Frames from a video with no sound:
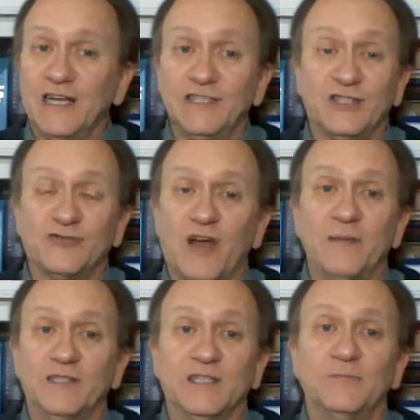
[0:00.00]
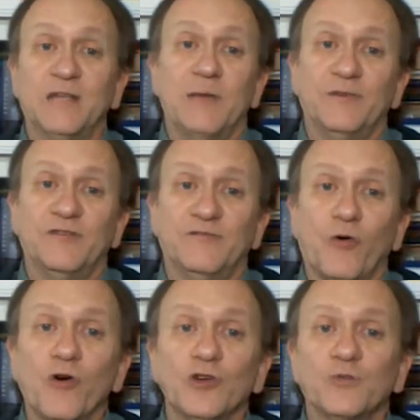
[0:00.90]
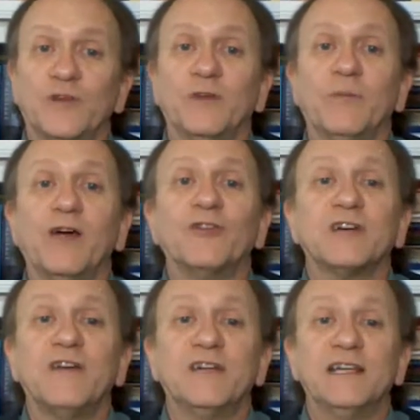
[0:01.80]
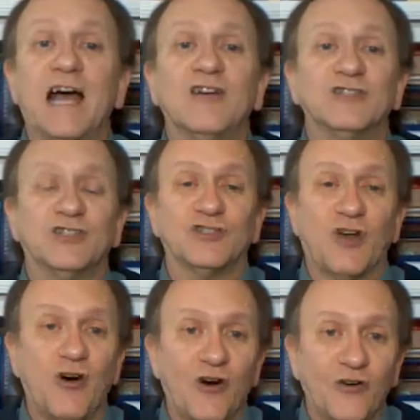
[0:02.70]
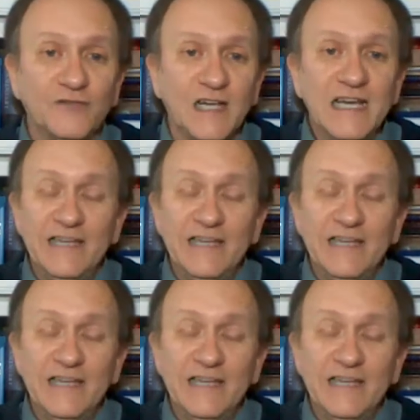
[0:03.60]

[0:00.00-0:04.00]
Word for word: That's describing some type of divorce where the marital covenant now is dissolved.